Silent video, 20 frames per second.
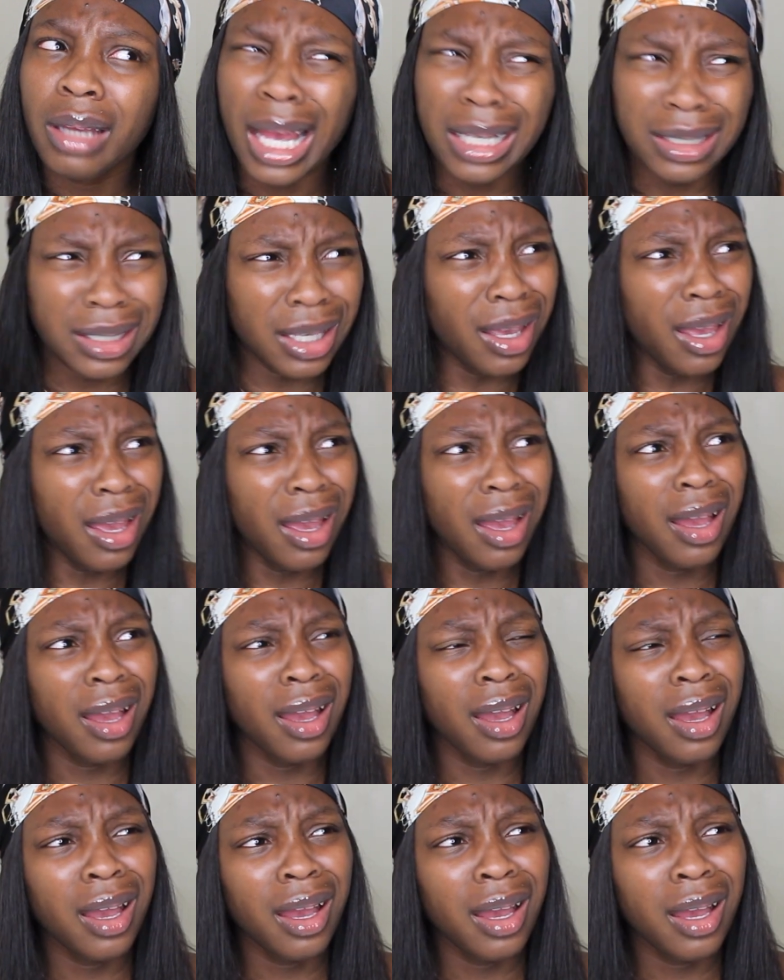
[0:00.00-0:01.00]
Oh
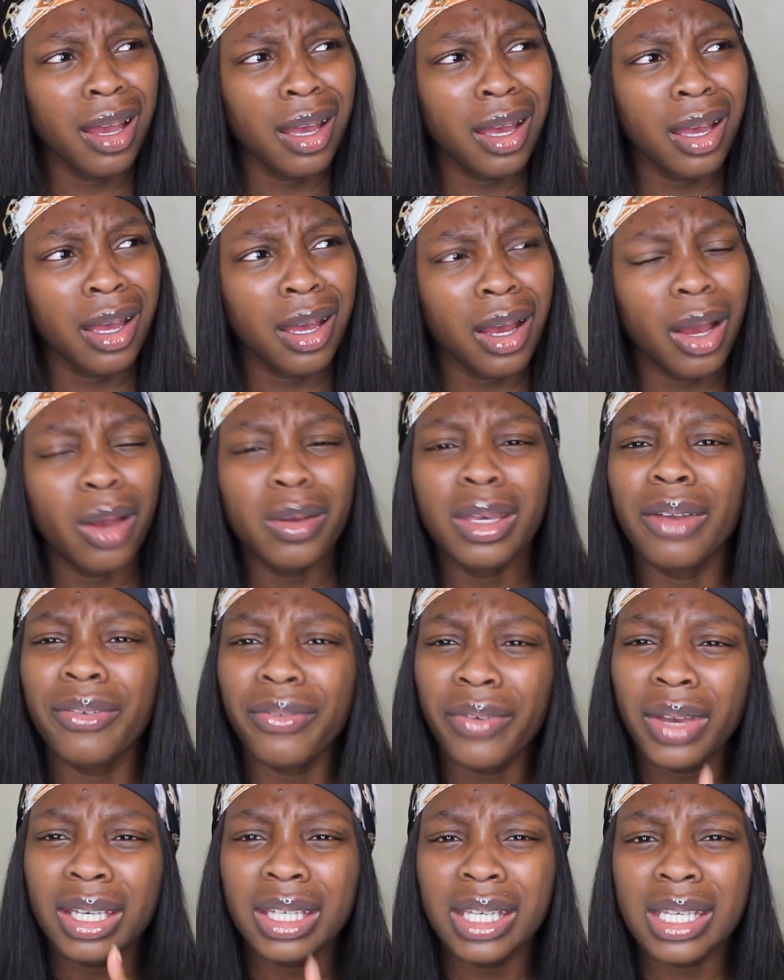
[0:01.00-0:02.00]
yeah,
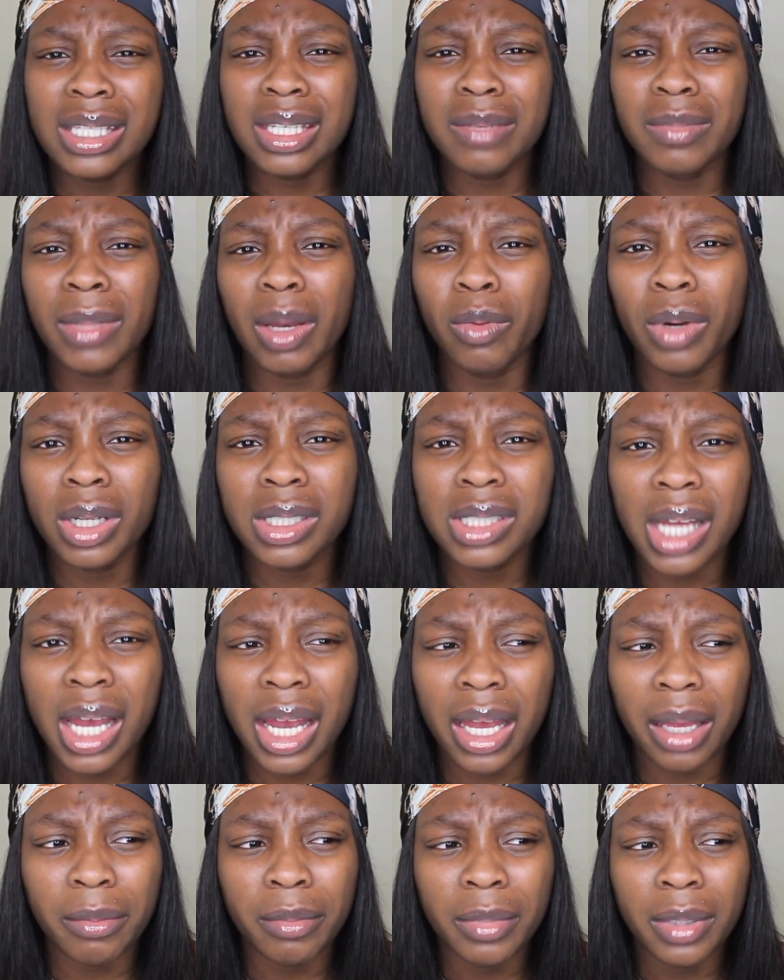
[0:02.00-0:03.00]
Faye kissed him that one
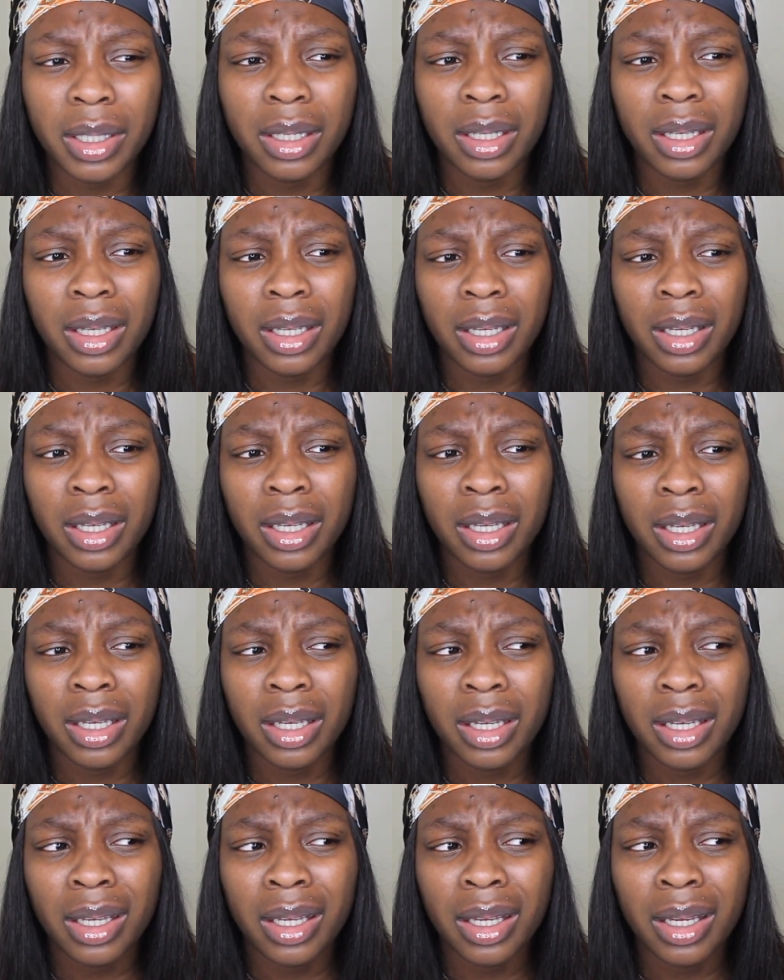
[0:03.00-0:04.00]
time.
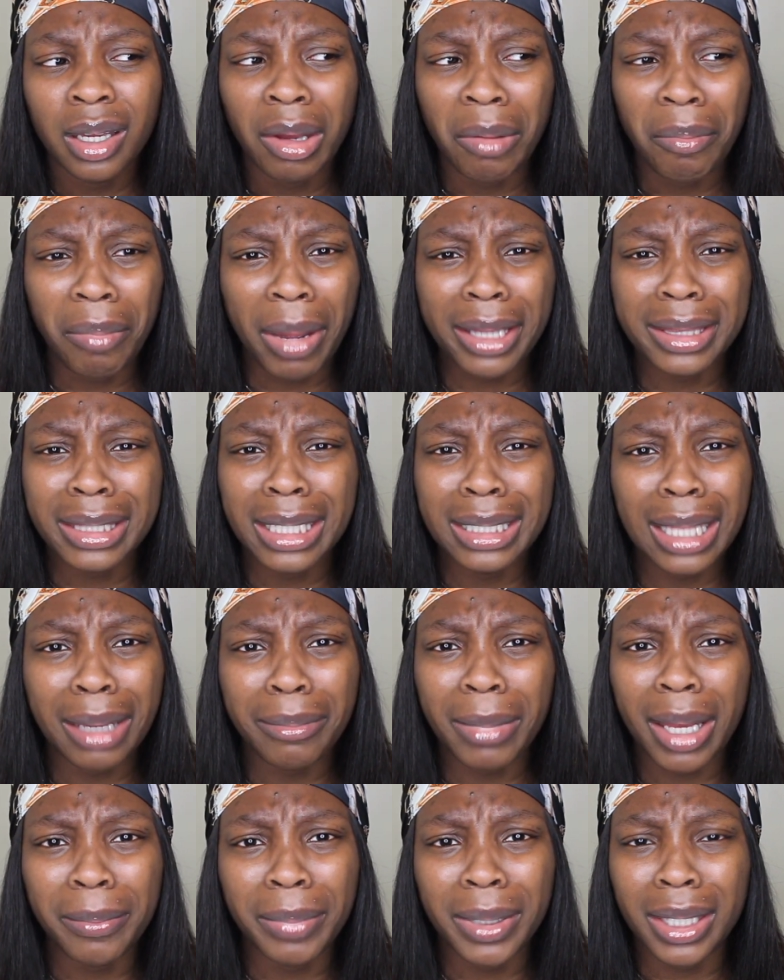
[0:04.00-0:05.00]
But I think
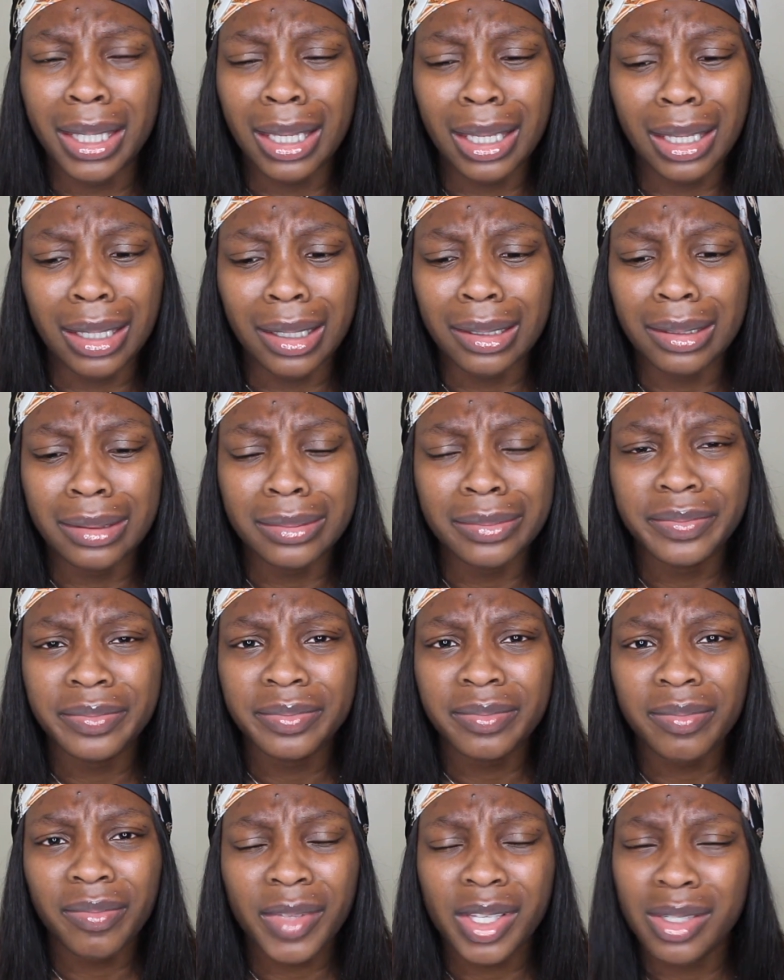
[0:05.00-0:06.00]
that might be it.
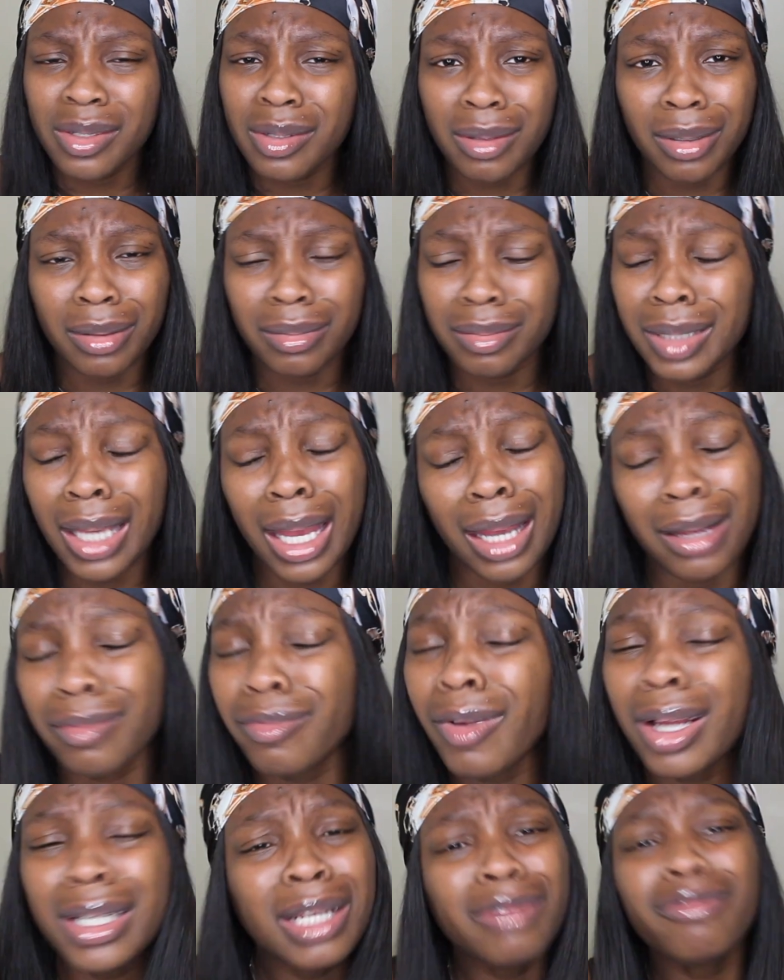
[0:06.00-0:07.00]
So yeah,
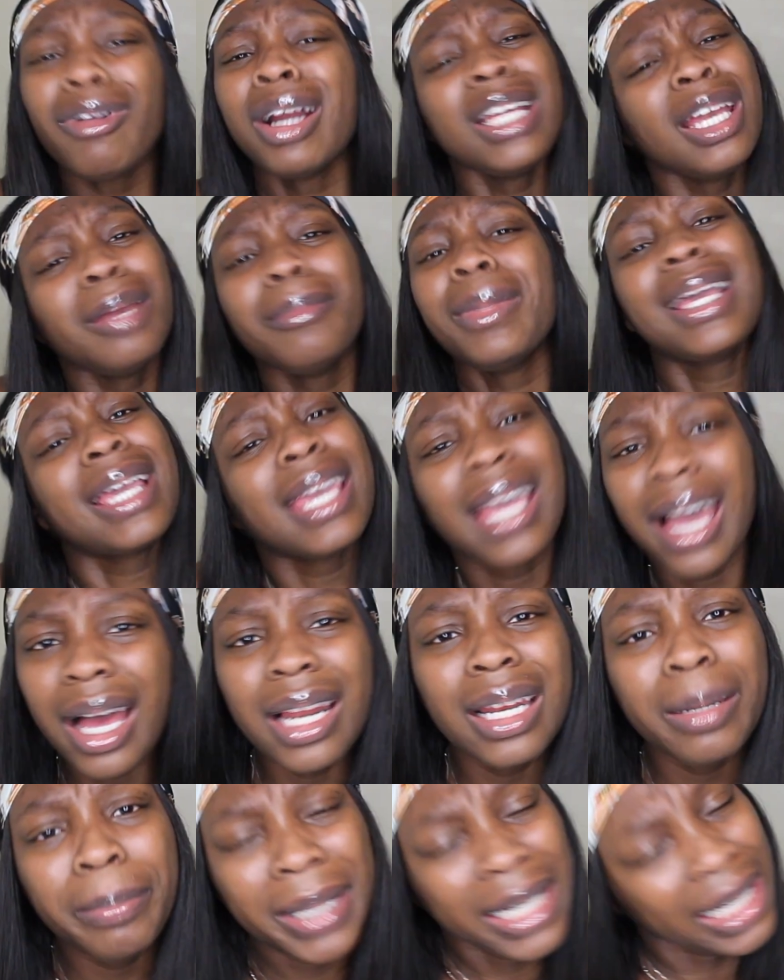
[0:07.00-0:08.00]
run him a
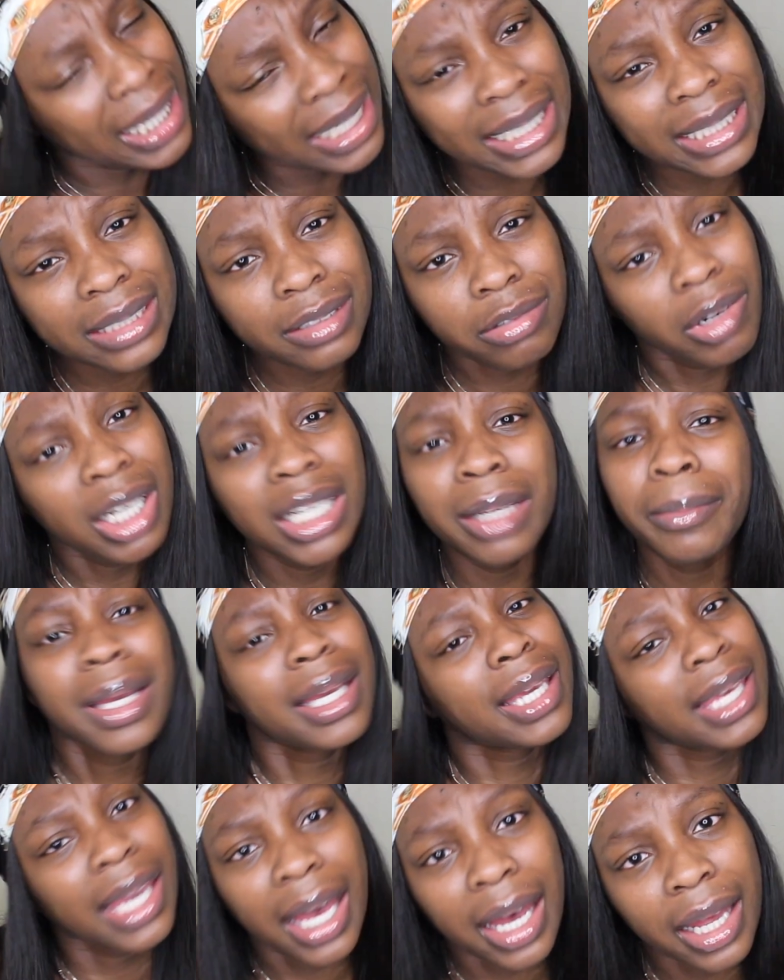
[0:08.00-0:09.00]
gal, please. Run him
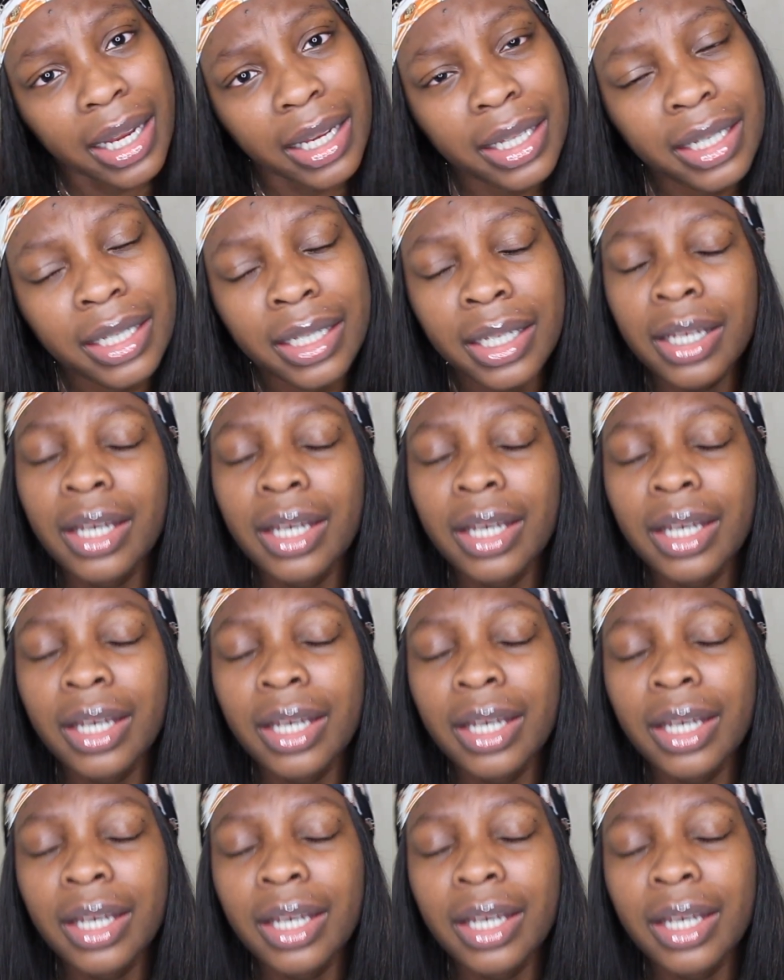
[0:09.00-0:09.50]
a gal.